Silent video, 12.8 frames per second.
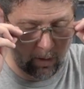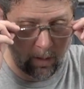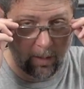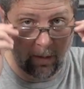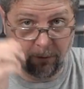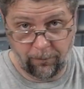
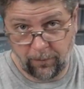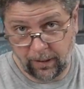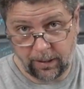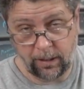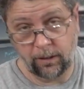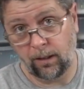
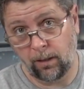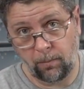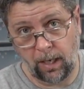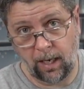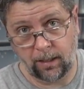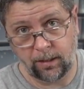affix it to the
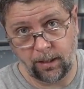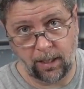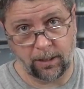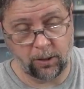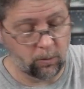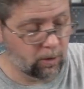box
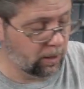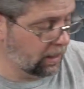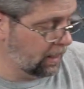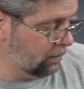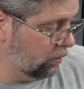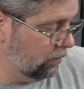next to our
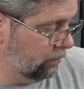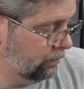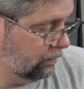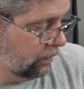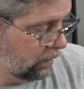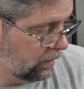label,
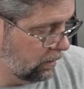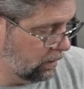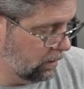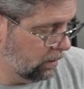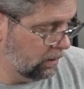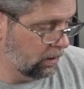
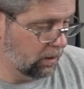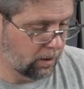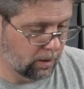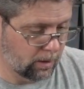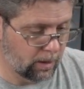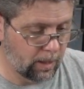
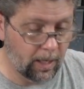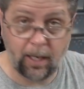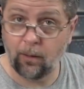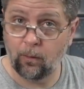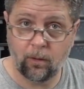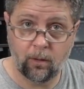
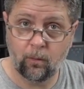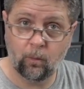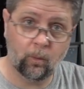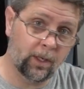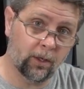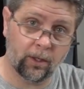and
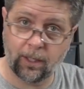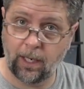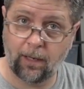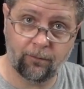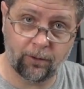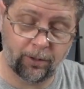we are
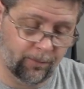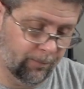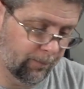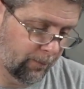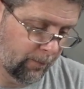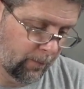covered.
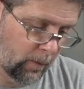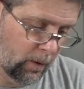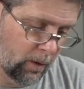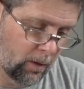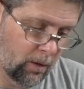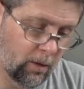
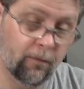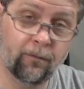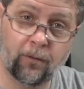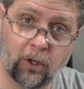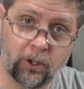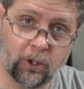
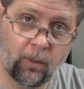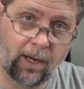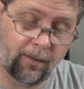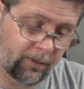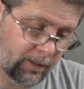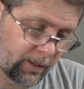First, we
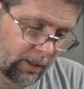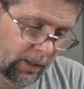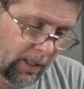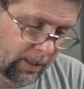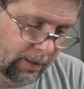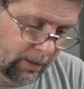have to
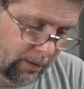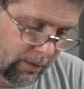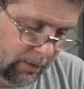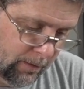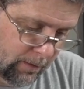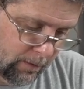select
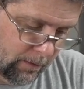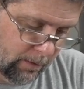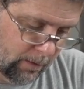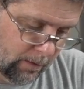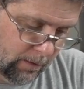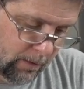
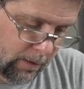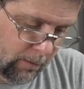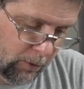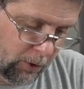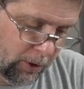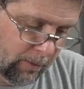that
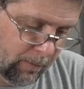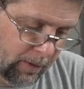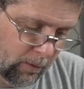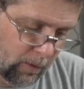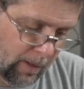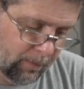we're shipping
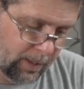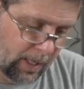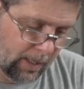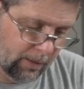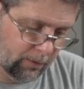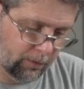
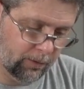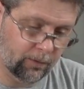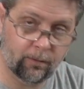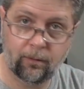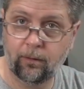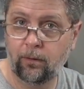reptiles,
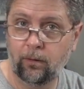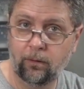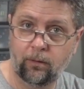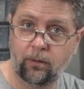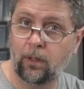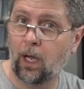
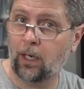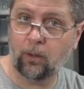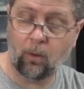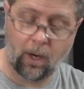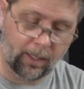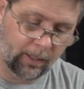not
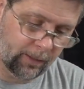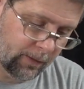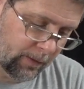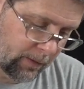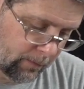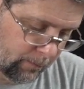
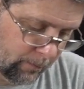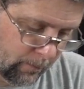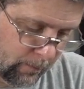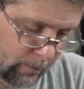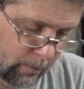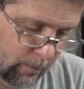aquatics.
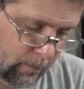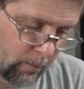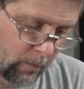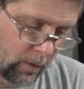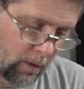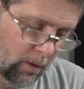
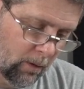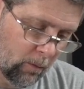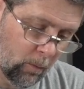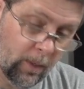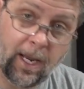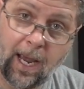
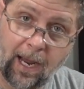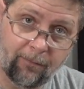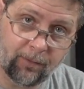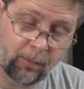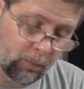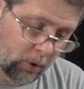We have
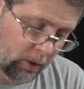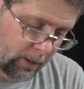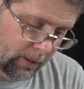to put